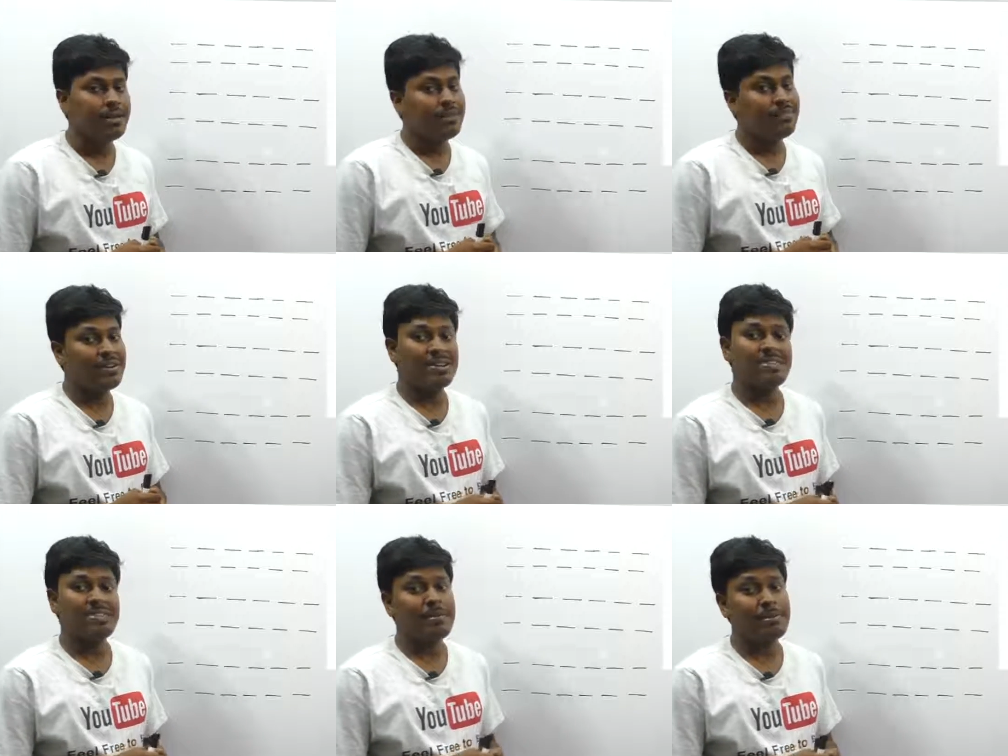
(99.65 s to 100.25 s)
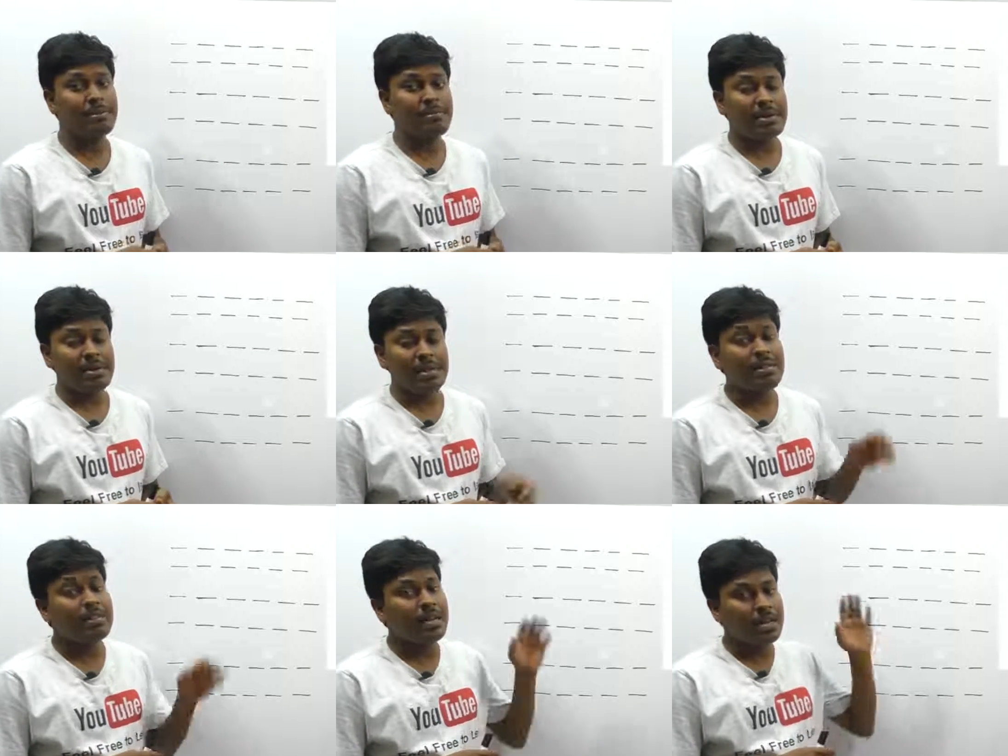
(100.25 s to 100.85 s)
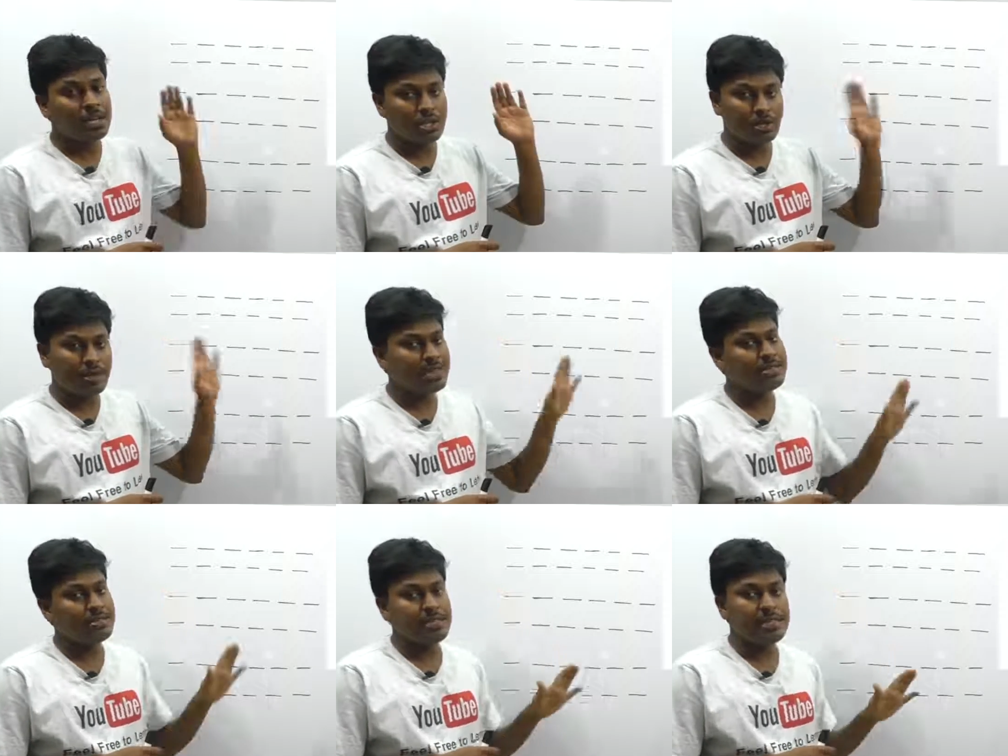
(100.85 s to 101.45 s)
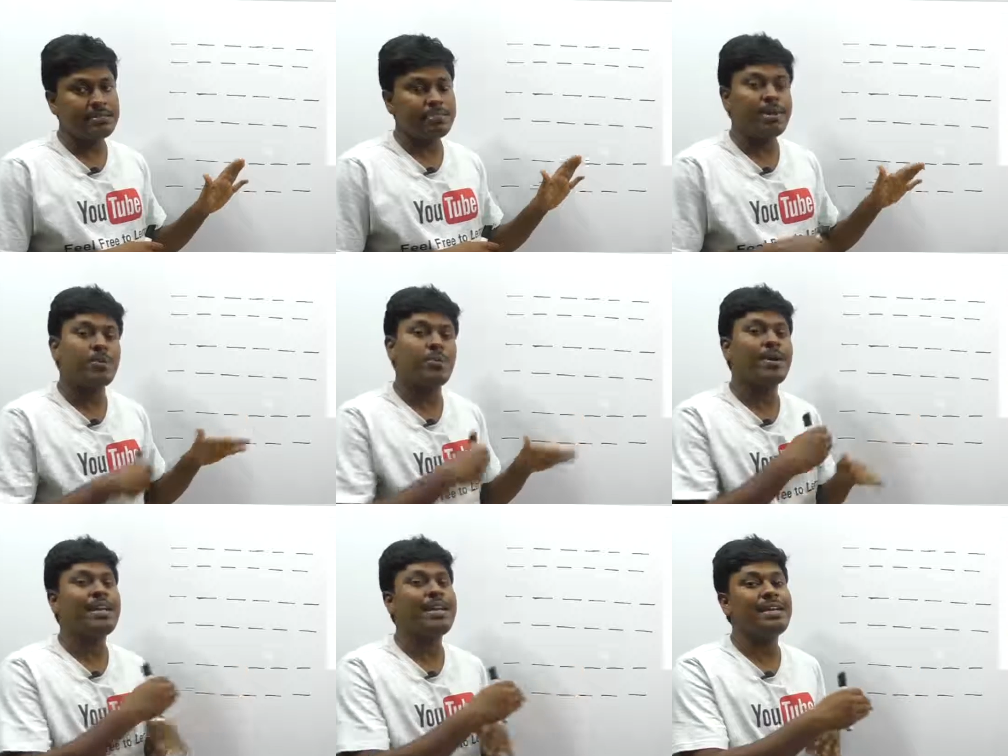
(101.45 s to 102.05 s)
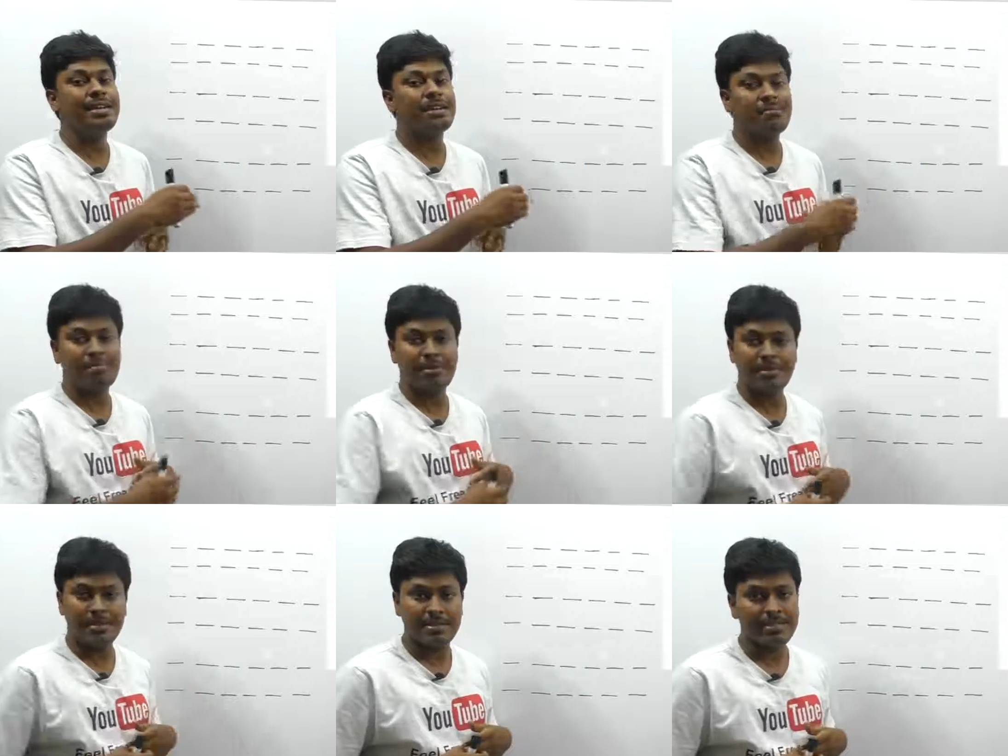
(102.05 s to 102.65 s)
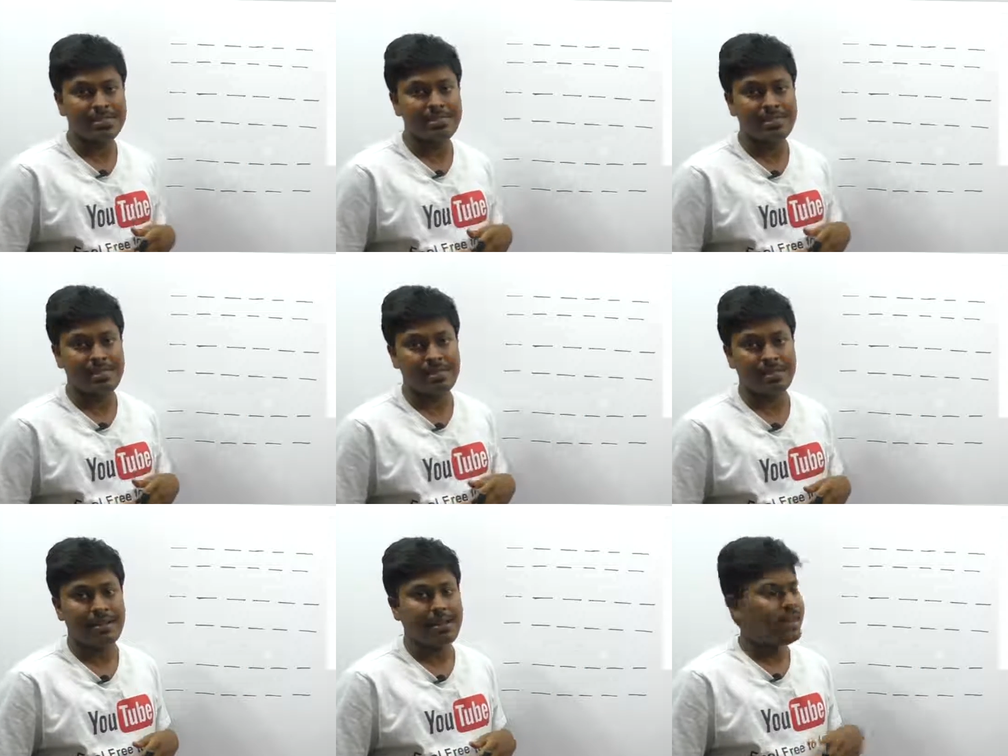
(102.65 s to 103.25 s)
Friends, remember that there are 12 seats but only 10 persons are sitting,